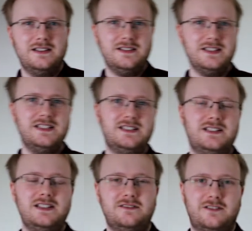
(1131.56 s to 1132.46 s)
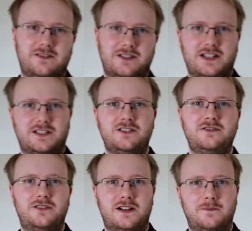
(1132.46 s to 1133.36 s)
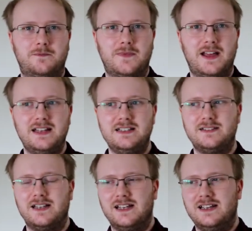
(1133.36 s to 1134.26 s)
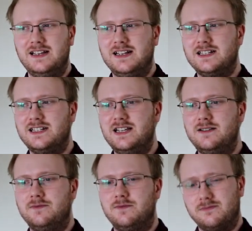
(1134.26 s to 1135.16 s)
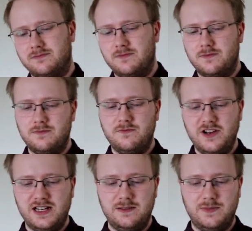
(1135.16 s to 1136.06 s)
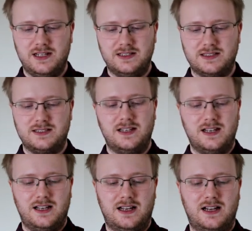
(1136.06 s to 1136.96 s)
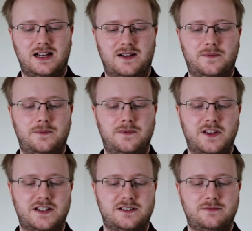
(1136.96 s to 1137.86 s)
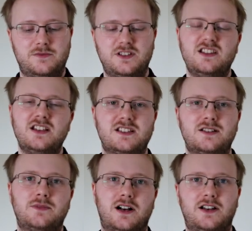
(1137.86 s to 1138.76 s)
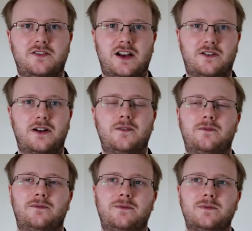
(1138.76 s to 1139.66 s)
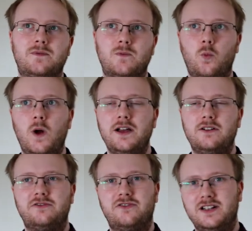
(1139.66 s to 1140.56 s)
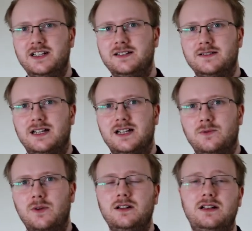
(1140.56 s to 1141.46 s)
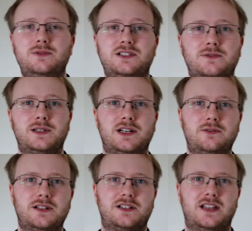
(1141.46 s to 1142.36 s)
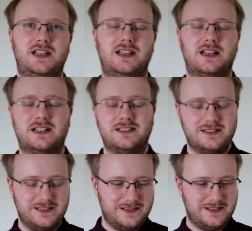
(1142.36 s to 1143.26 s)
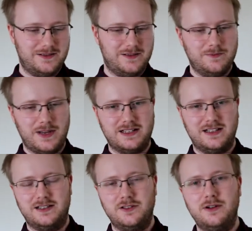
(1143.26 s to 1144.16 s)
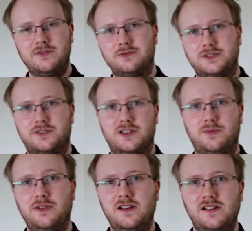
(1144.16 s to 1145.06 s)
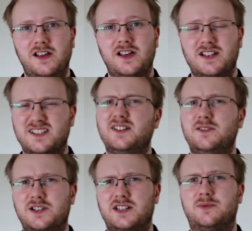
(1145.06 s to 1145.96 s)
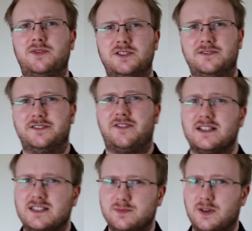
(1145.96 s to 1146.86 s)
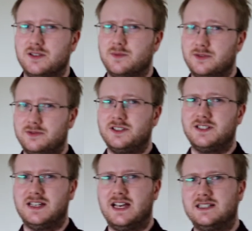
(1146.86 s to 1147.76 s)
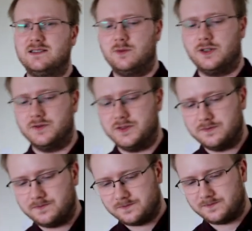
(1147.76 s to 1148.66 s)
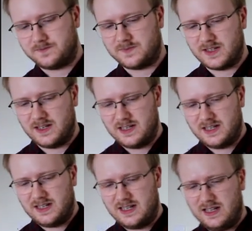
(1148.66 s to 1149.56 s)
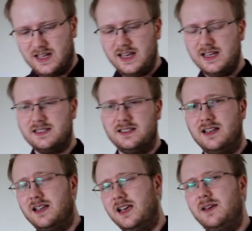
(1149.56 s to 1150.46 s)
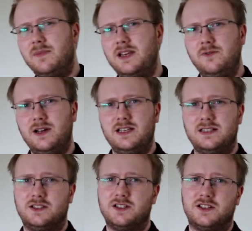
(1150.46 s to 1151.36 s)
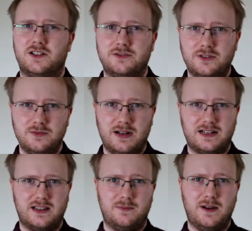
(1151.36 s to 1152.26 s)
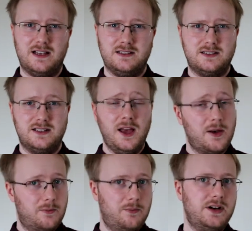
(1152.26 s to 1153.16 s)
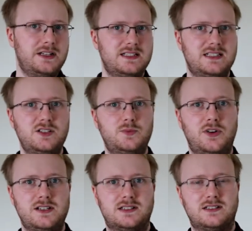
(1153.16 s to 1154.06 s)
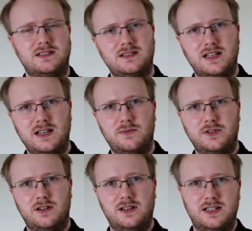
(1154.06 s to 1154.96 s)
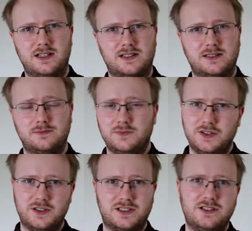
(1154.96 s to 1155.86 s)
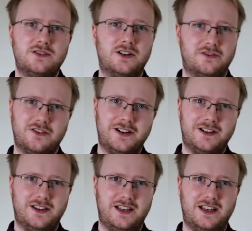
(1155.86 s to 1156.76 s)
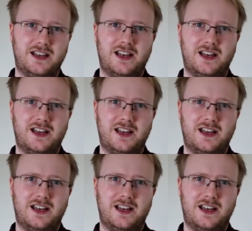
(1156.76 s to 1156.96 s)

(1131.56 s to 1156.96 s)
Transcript: this is still around in software, and it actually really means that there's some kind of error. Why on fire? Well, it was encourage the whoever was trying to print to go check the printer as fast as possible, just in case it was. It is, in many ways, just a throwback to the past, but is still present in modern Linux. You can still go find the